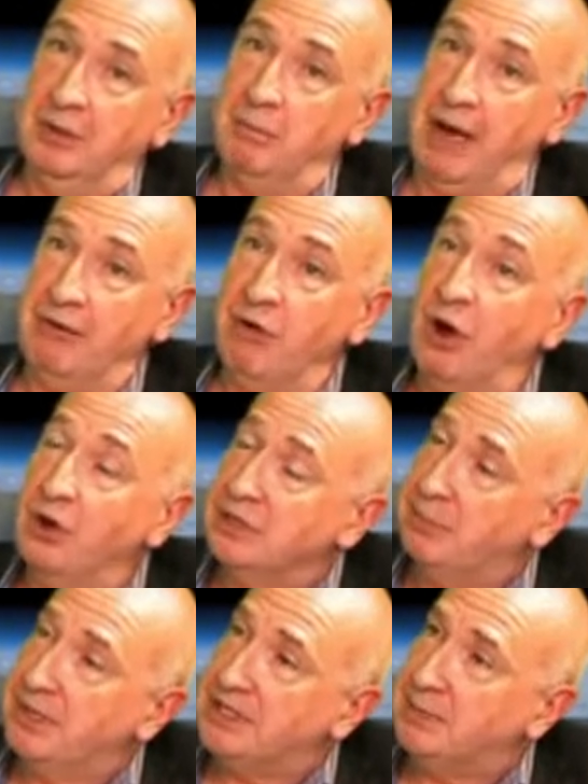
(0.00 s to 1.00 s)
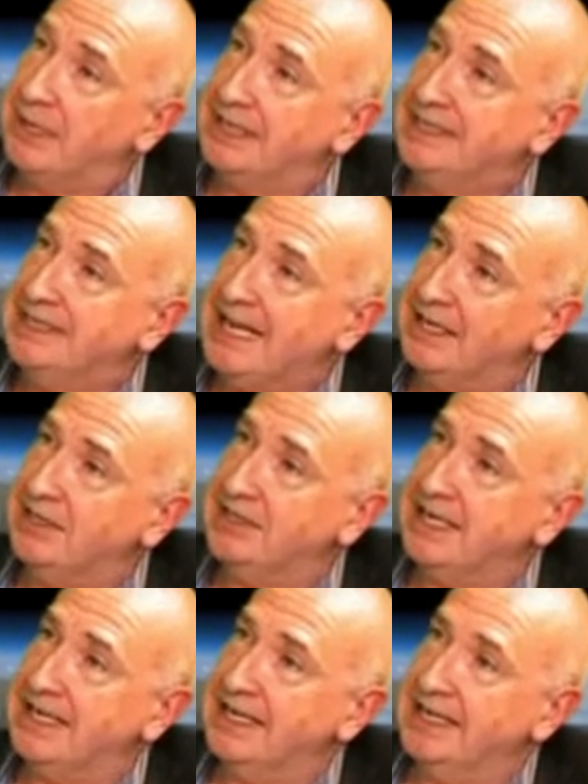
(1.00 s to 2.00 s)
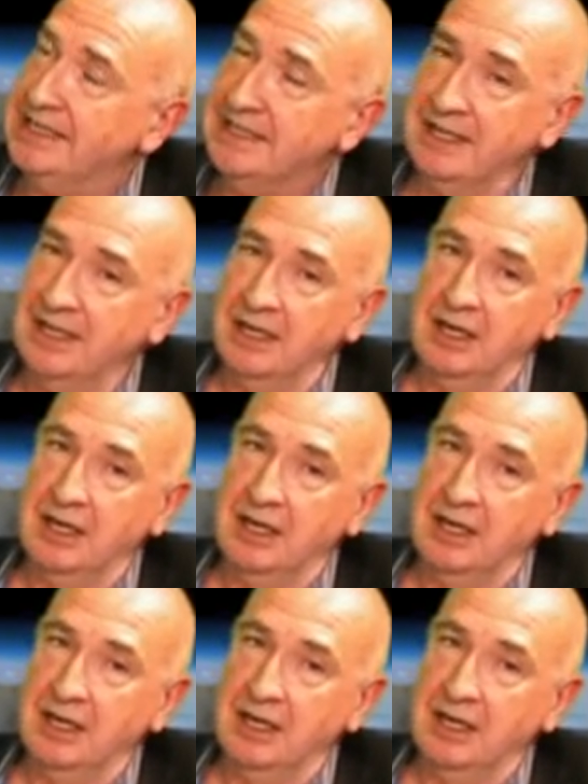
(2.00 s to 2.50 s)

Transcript: my role as a principal intelligence analyst,